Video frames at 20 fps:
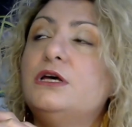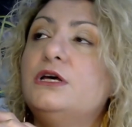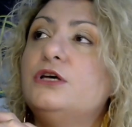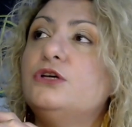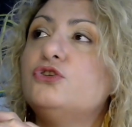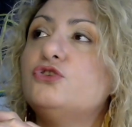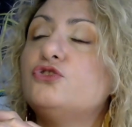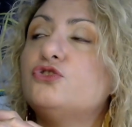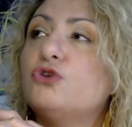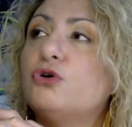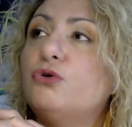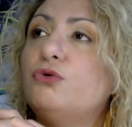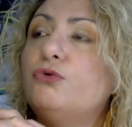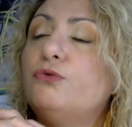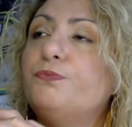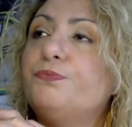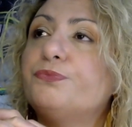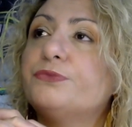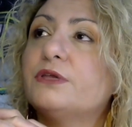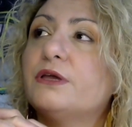
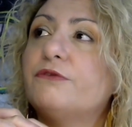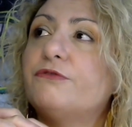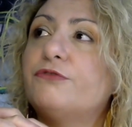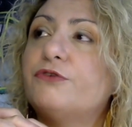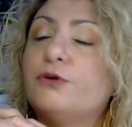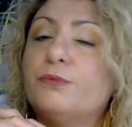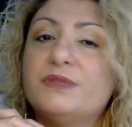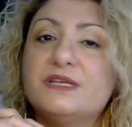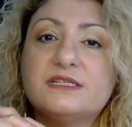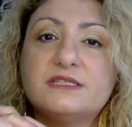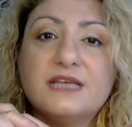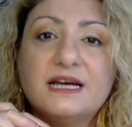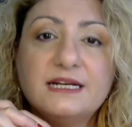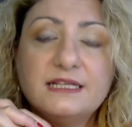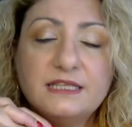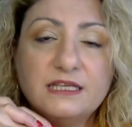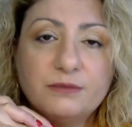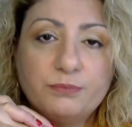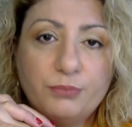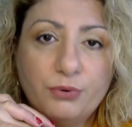So from the
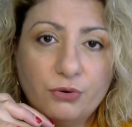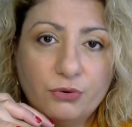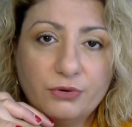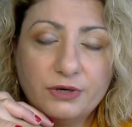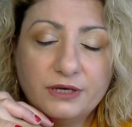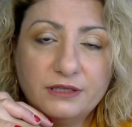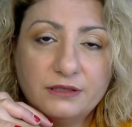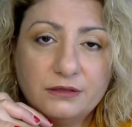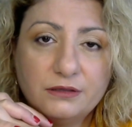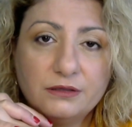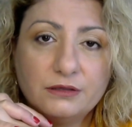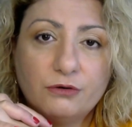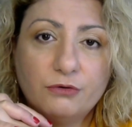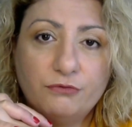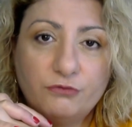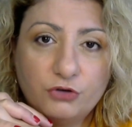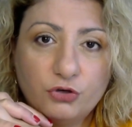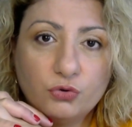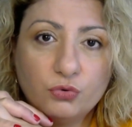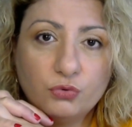starting point of
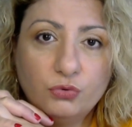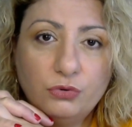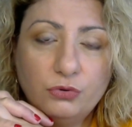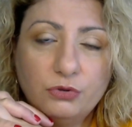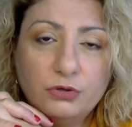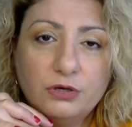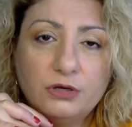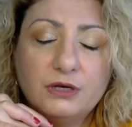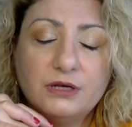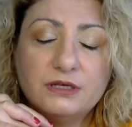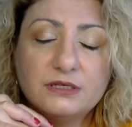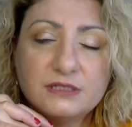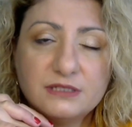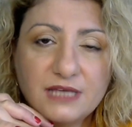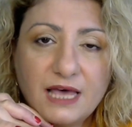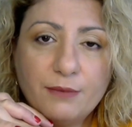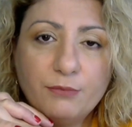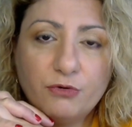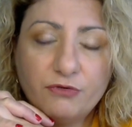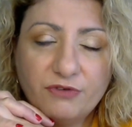view,
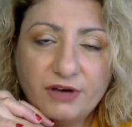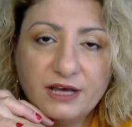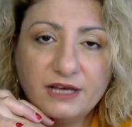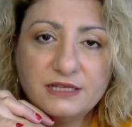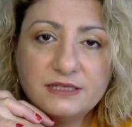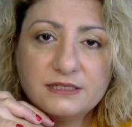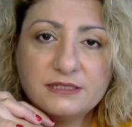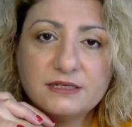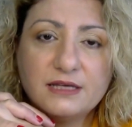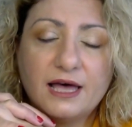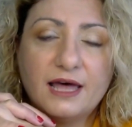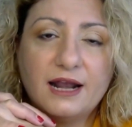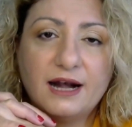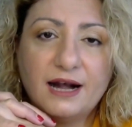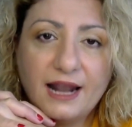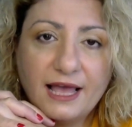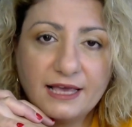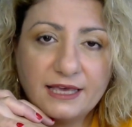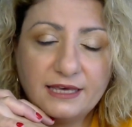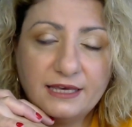some of us are
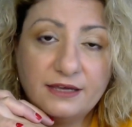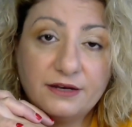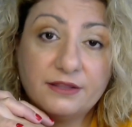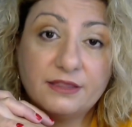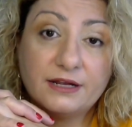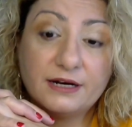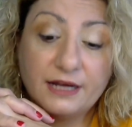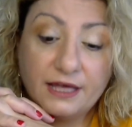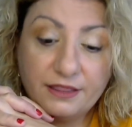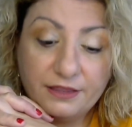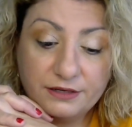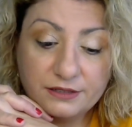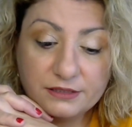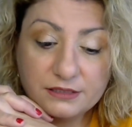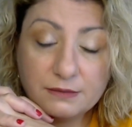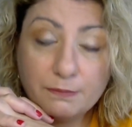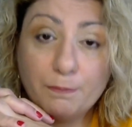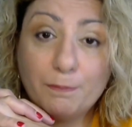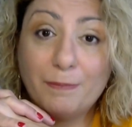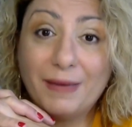luckier than others.
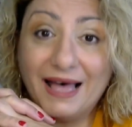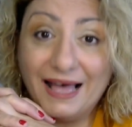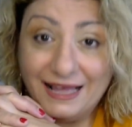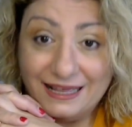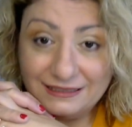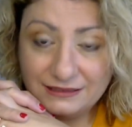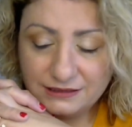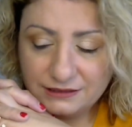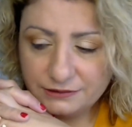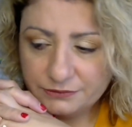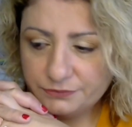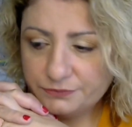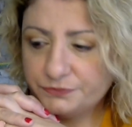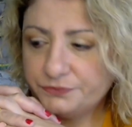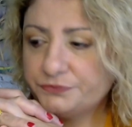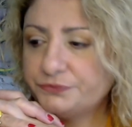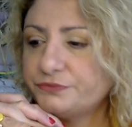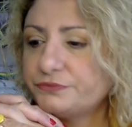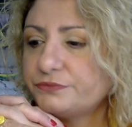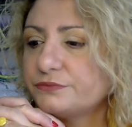But
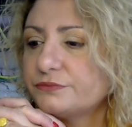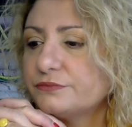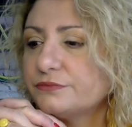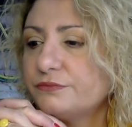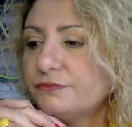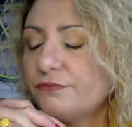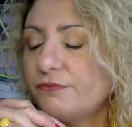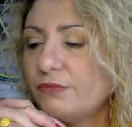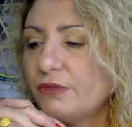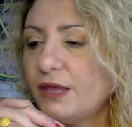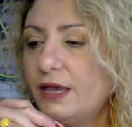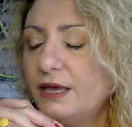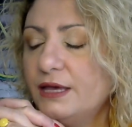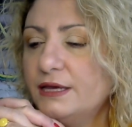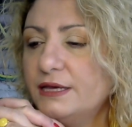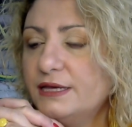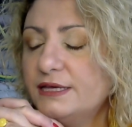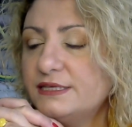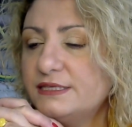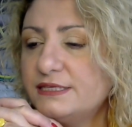
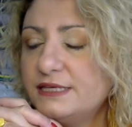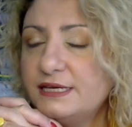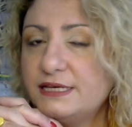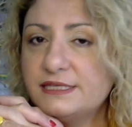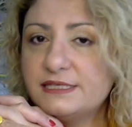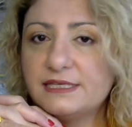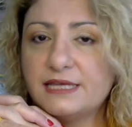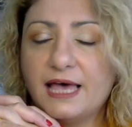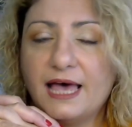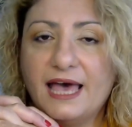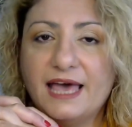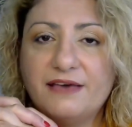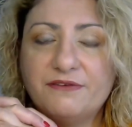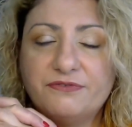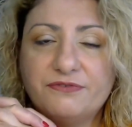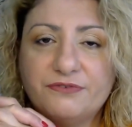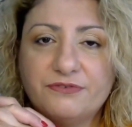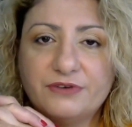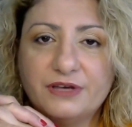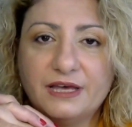since
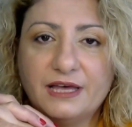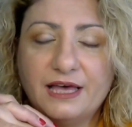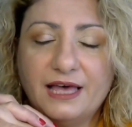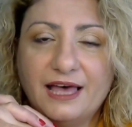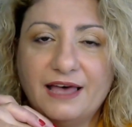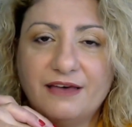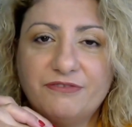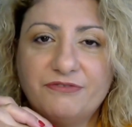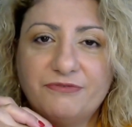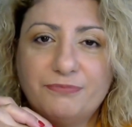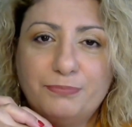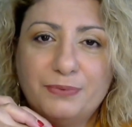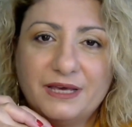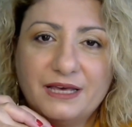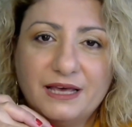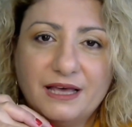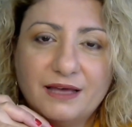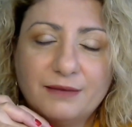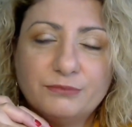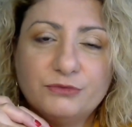I've, uh, I've
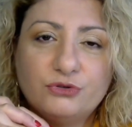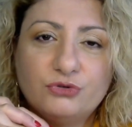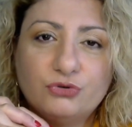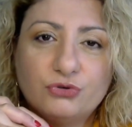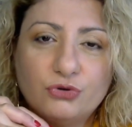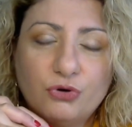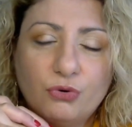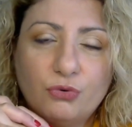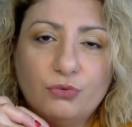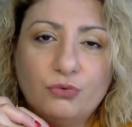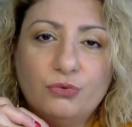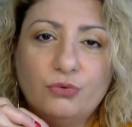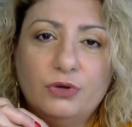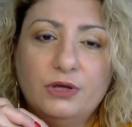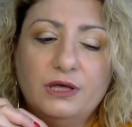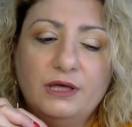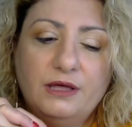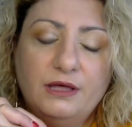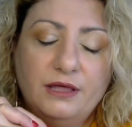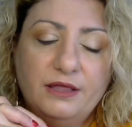become to know
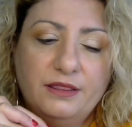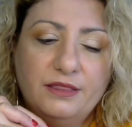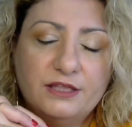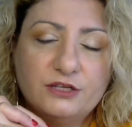the